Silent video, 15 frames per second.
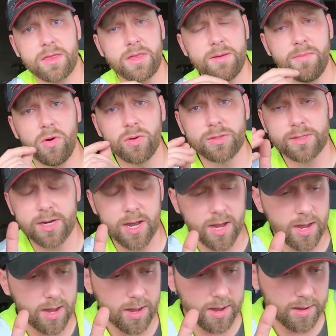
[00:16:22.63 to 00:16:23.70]
The most
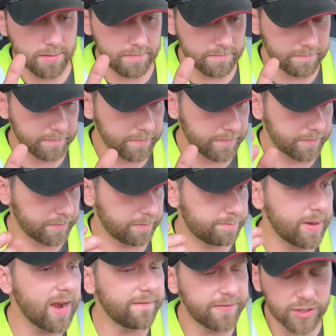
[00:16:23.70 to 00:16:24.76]
uh,
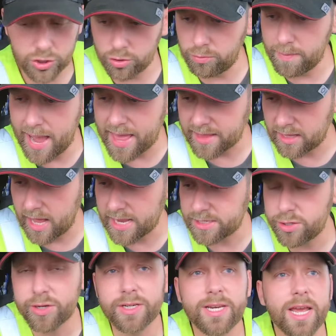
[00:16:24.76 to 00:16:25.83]
beneficial math
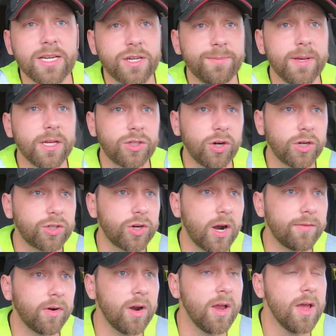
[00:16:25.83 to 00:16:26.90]
class you can take to be a truck
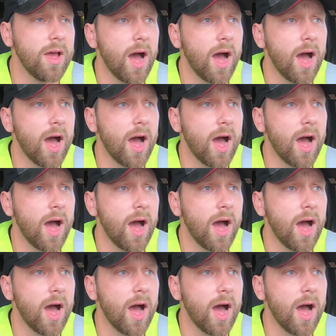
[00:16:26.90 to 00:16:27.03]
driver.